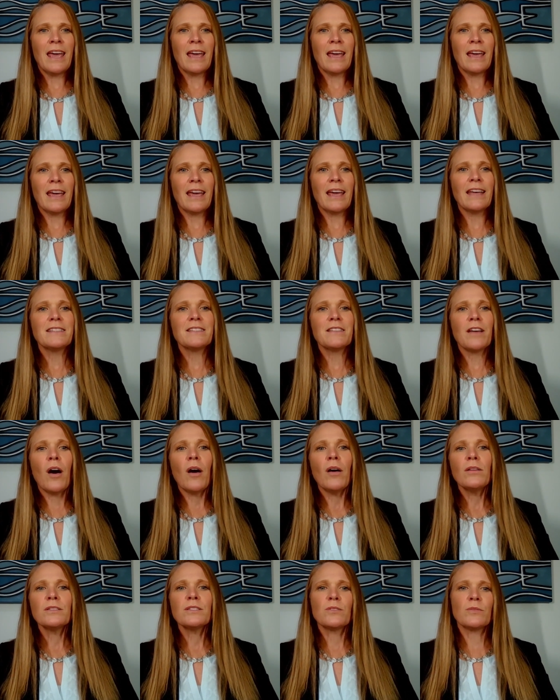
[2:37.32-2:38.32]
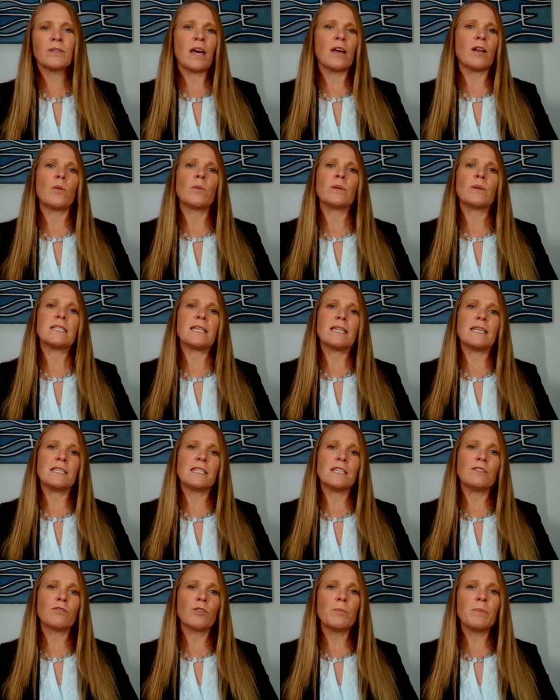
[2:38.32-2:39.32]
It's also not always easy
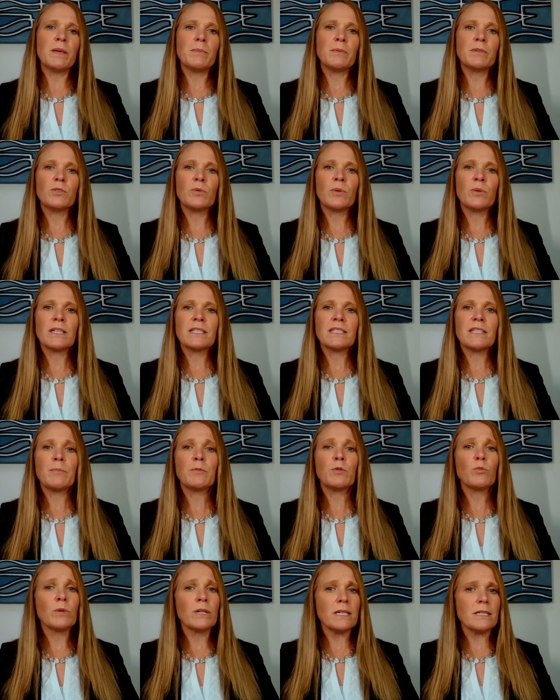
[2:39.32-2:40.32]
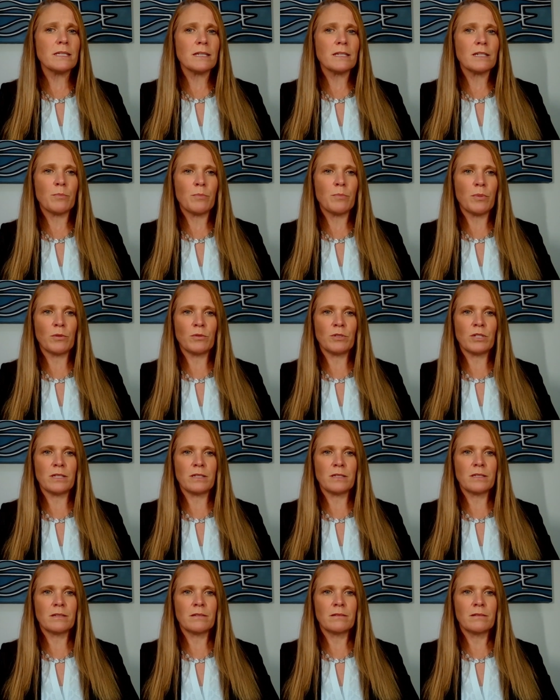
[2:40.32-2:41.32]
for people to accept reasoned approaches.
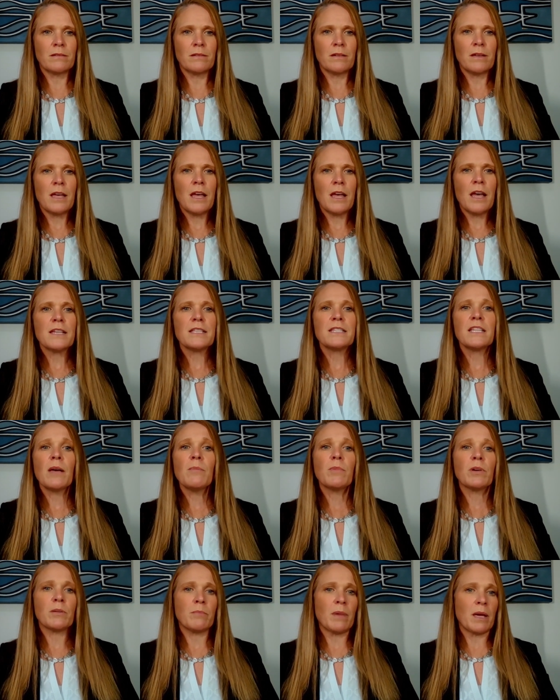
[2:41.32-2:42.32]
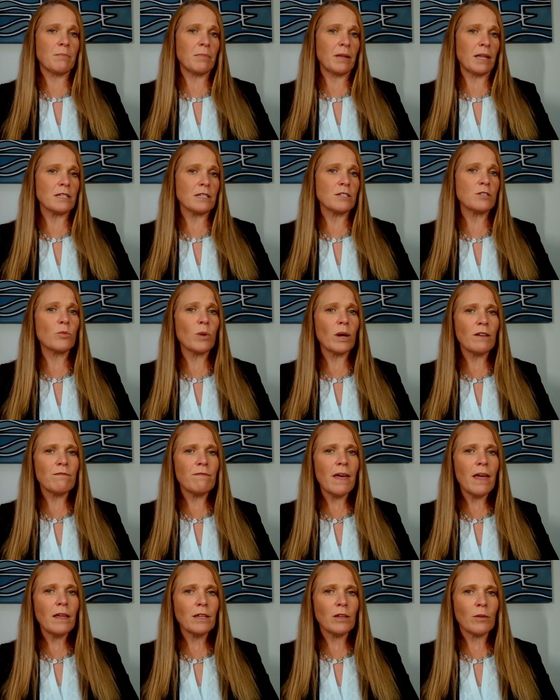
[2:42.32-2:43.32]
Someone might place great
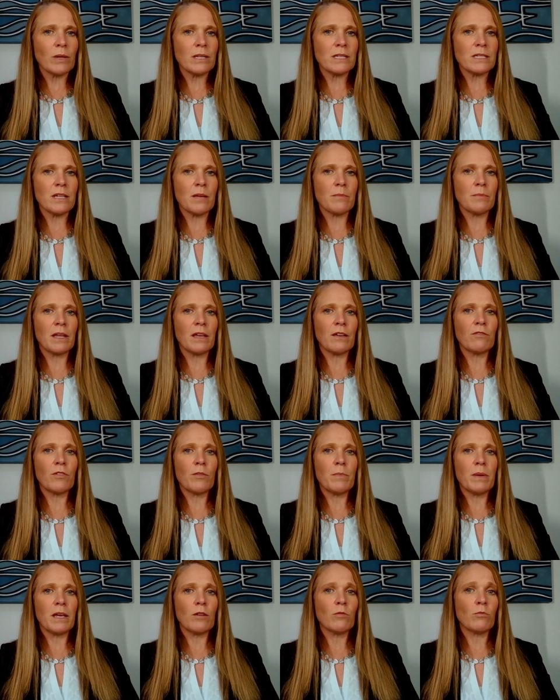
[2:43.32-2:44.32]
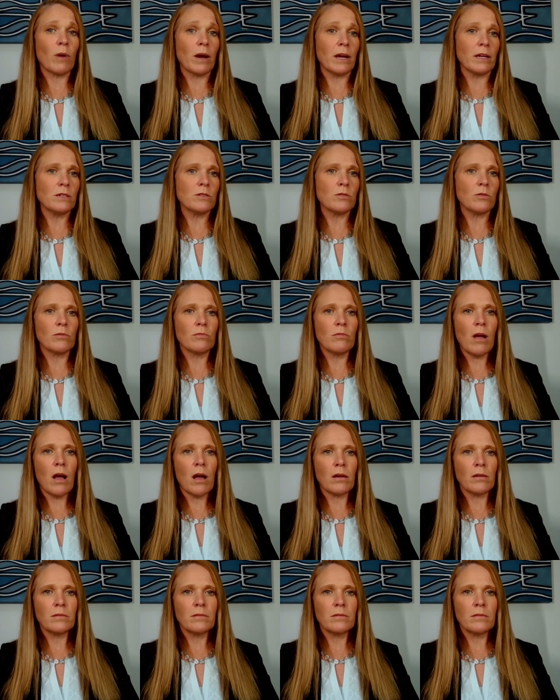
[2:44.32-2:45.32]
value on something for being right or wrong.
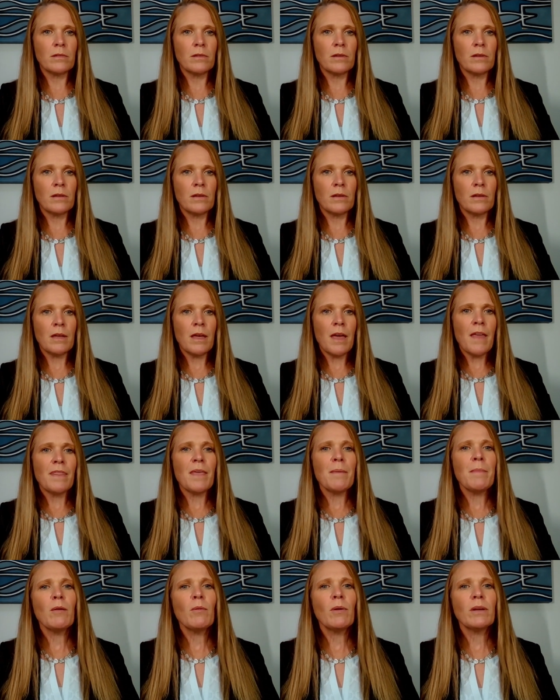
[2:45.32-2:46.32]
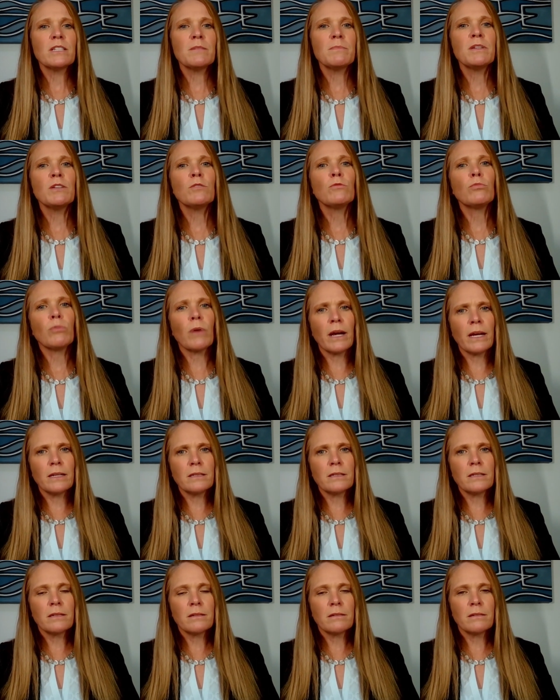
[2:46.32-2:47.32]
They may want to be right
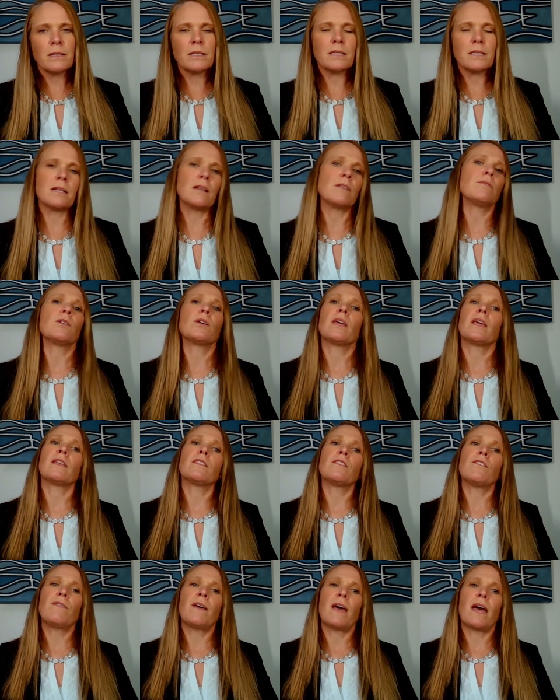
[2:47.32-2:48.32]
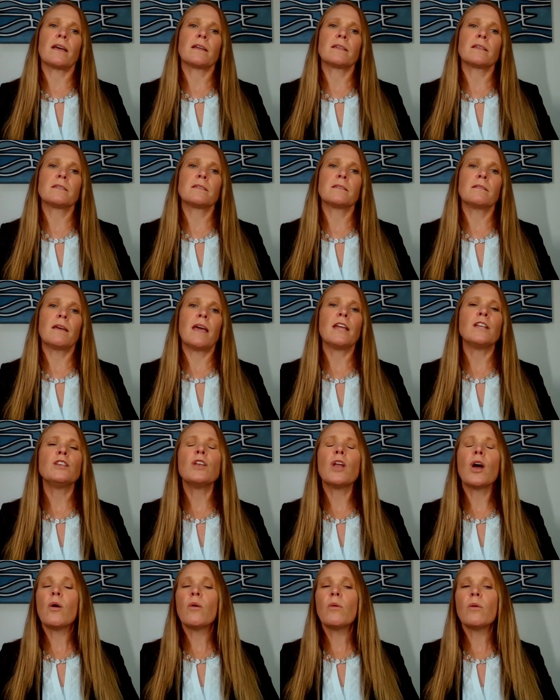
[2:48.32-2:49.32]
instead of looking at the facts, and
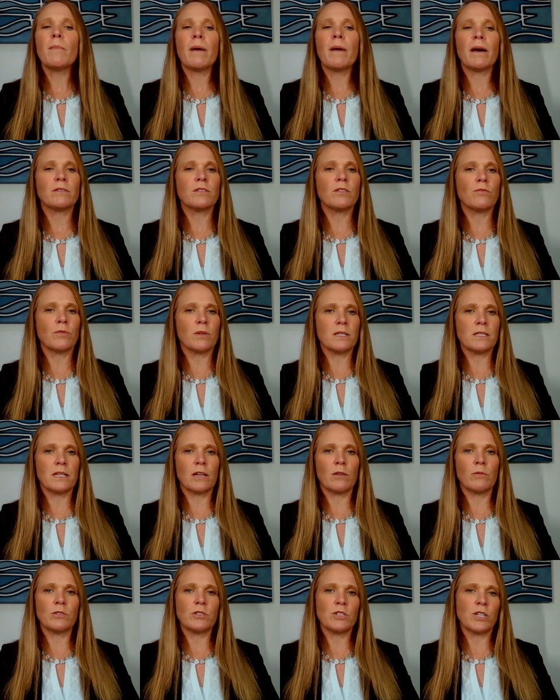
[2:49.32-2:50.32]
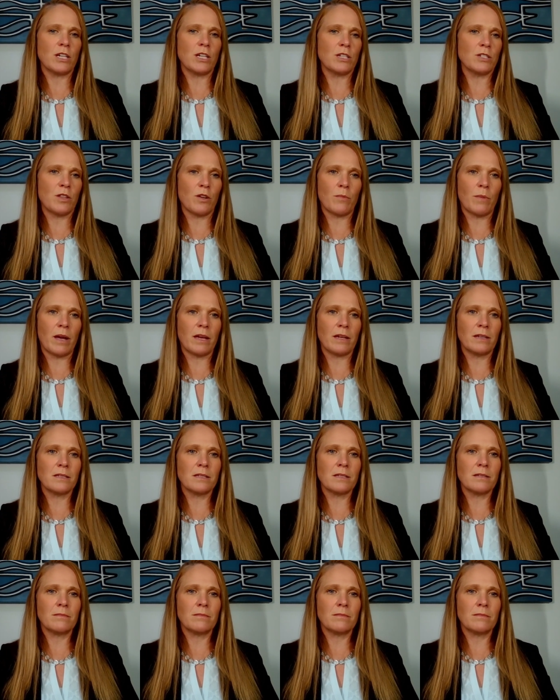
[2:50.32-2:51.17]
no amount of reasoning will change their minds.